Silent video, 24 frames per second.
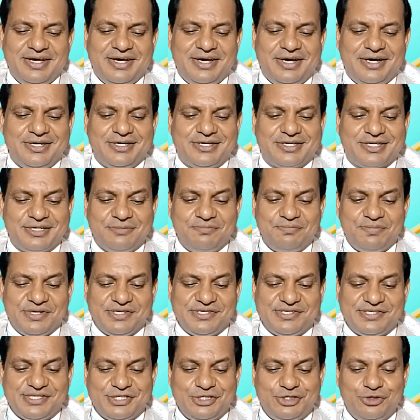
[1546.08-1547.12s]
Agrippa
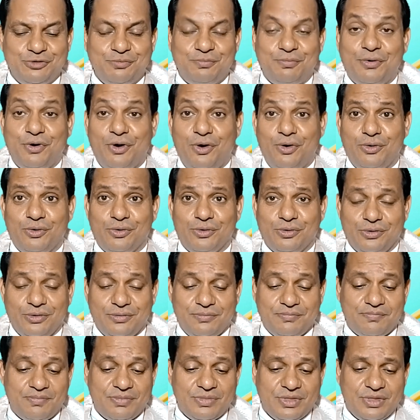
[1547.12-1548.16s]
said to
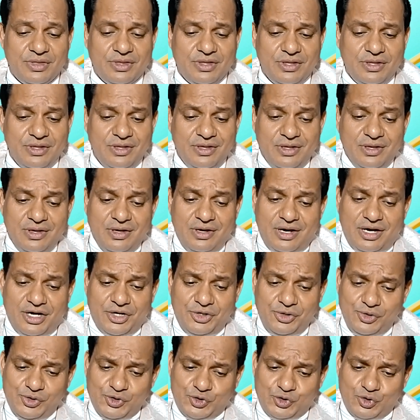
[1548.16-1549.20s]
Paul,
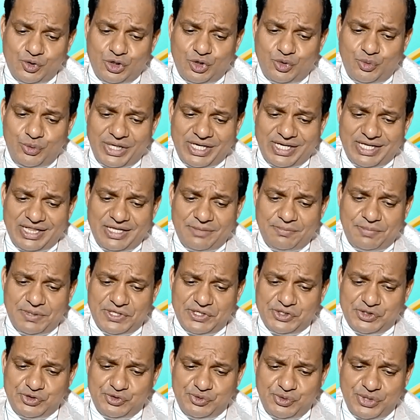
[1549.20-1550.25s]
Are you so quickly
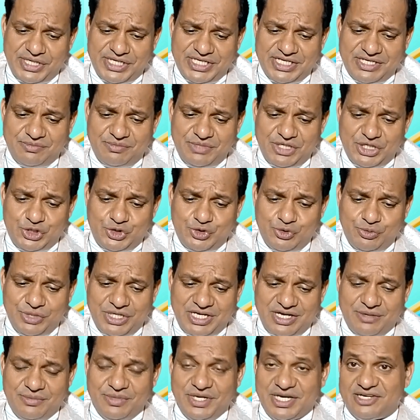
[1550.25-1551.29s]
persuading me to
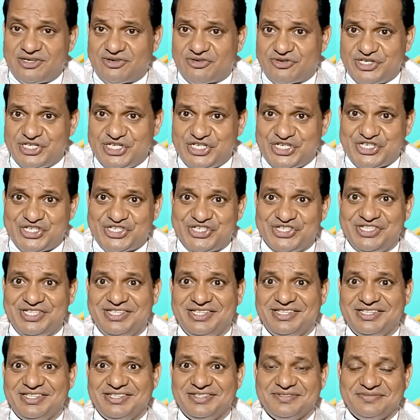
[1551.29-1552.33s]
become a
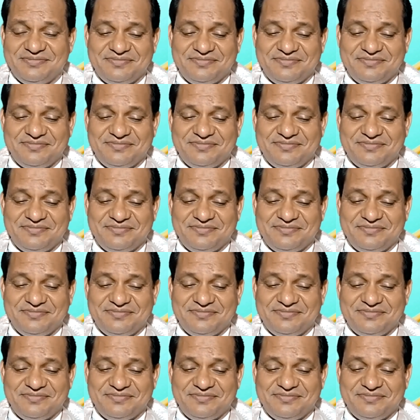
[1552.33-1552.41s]
Christian?